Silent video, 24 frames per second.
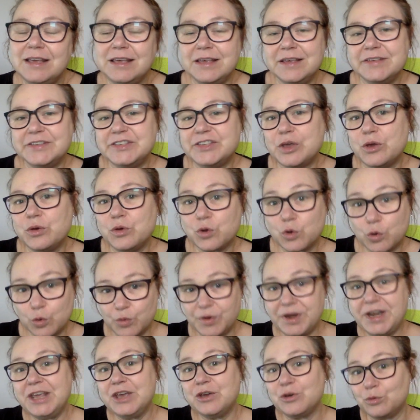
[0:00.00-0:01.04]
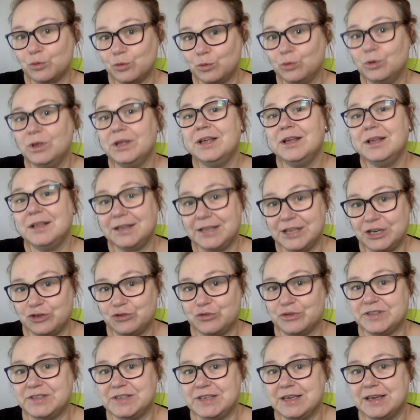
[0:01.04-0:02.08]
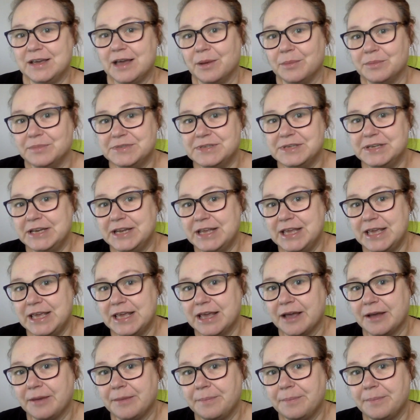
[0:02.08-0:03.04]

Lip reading: So critical literacy comes in here.